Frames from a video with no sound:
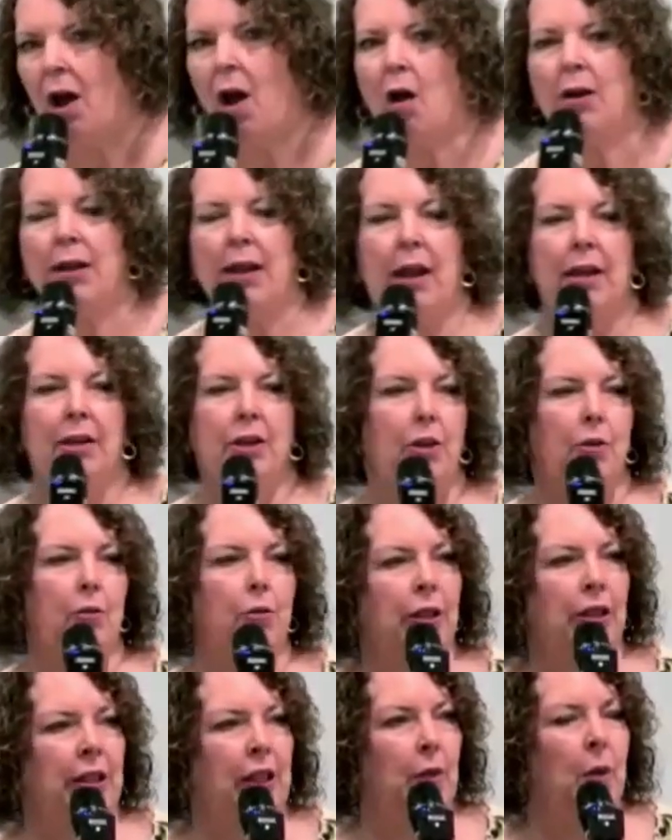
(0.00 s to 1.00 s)
Oh, yeah, I know
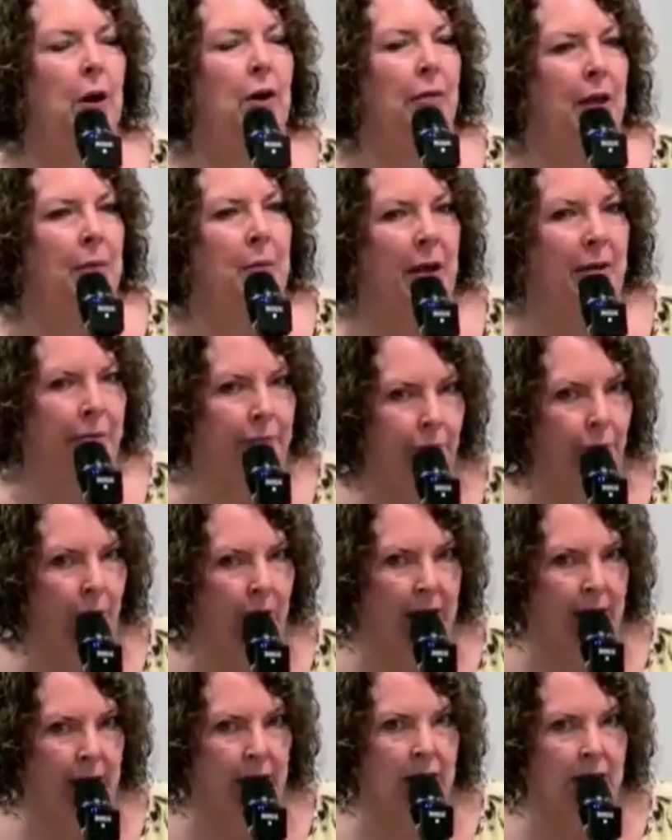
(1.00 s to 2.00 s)
them really well. They're my
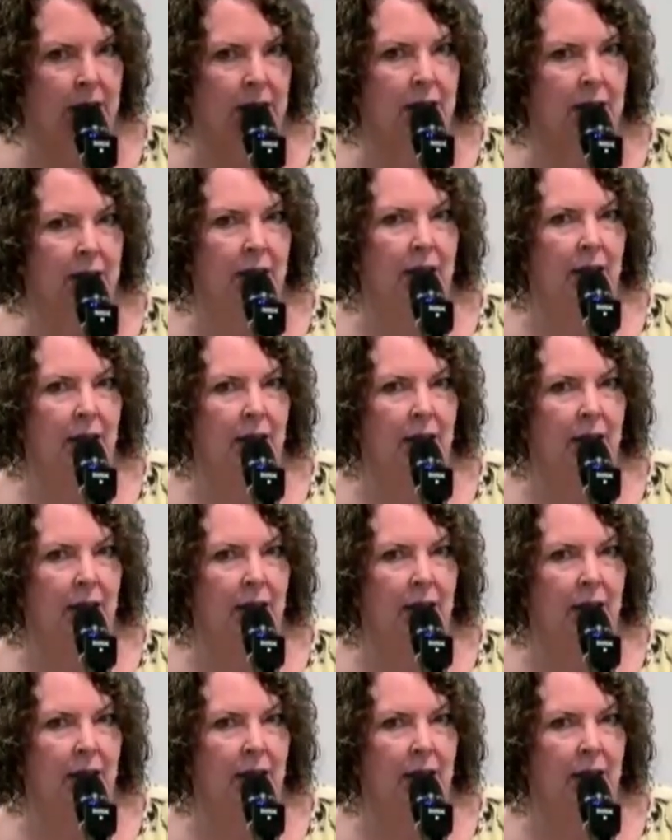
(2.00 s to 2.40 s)
friend.